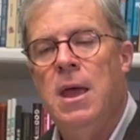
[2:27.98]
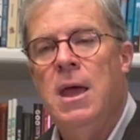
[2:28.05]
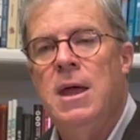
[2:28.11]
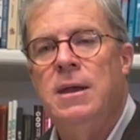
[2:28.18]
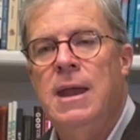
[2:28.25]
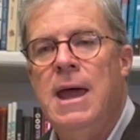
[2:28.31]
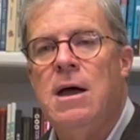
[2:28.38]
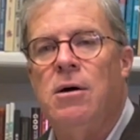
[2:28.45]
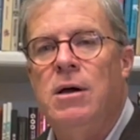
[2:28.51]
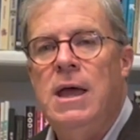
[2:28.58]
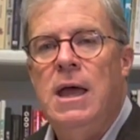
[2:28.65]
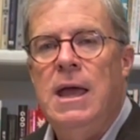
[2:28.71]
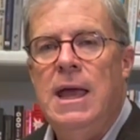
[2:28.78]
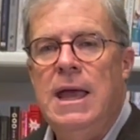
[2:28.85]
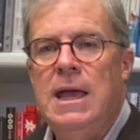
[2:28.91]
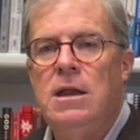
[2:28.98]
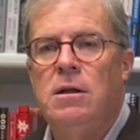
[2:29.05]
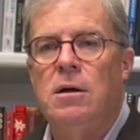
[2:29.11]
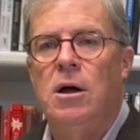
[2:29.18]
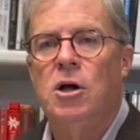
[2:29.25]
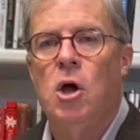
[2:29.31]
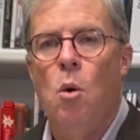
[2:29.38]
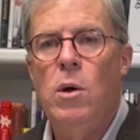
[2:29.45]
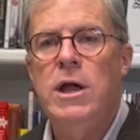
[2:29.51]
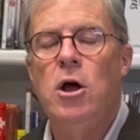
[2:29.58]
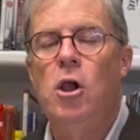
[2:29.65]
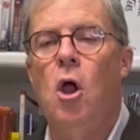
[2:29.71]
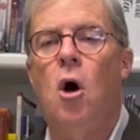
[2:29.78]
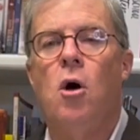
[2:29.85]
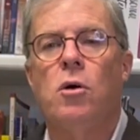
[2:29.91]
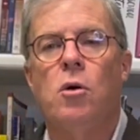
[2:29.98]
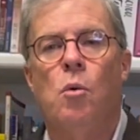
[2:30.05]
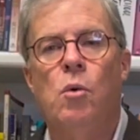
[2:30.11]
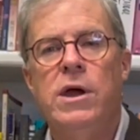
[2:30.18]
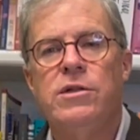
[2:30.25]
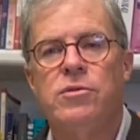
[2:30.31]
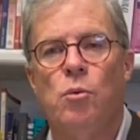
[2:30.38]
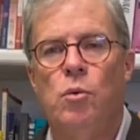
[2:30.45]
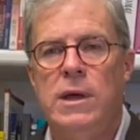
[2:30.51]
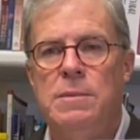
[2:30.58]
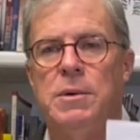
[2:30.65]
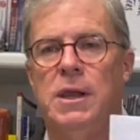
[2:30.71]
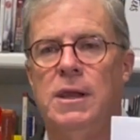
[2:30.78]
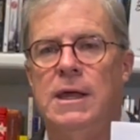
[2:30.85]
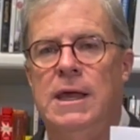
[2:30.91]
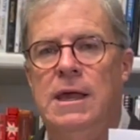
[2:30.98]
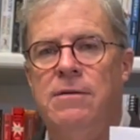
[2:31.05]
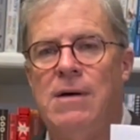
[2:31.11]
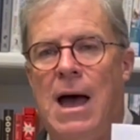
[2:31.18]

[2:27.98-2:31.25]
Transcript: Now, in going along with We Believe,